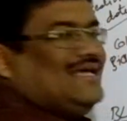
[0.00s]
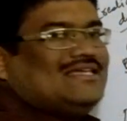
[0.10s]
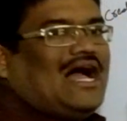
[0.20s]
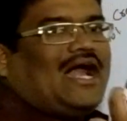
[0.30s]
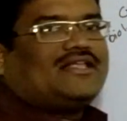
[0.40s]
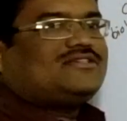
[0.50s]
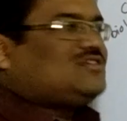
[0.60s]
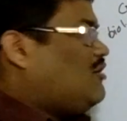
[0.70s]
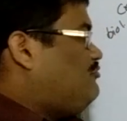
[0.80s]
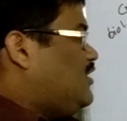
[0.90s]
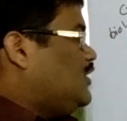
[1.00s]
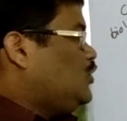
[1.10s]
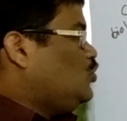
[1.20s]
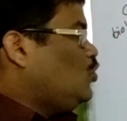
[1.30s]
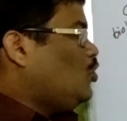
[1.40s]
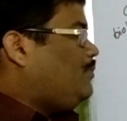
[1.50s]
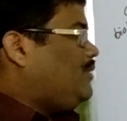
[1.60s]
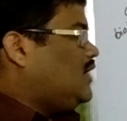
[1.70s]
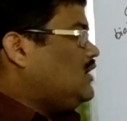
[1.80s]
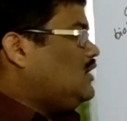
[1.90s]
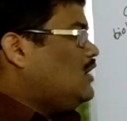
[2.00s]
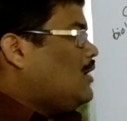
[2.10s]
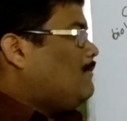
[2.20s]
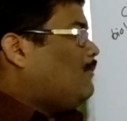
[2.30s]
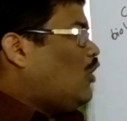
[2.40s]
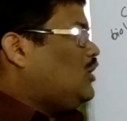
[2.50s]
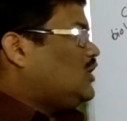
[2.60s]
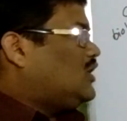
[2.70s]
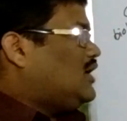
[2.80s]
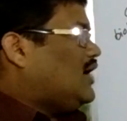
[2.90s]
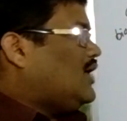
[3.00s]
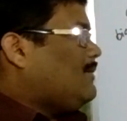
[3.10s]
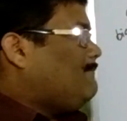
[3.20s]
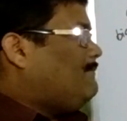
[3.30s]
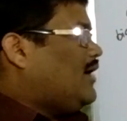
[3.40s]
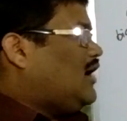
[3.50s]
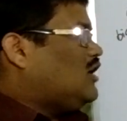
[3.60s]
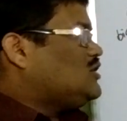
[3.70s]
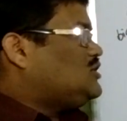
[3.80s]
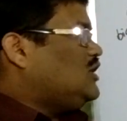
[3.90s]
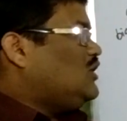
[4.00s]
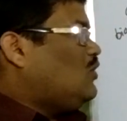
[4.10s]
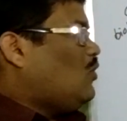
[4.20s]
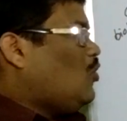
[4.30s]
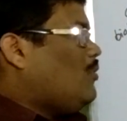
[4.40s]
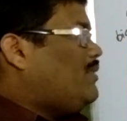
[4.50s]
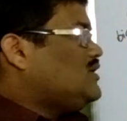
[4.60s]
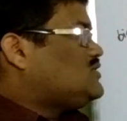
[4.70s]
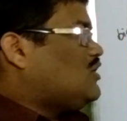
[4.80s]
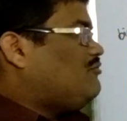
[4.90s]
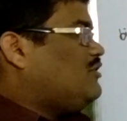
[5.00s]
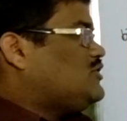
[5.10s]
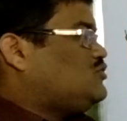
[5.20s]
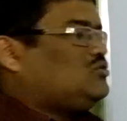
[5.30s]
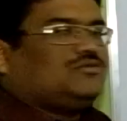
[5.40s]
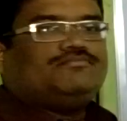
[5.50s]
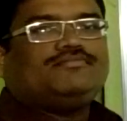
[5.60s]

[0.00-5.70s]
Another software, European molecular biology open software suite.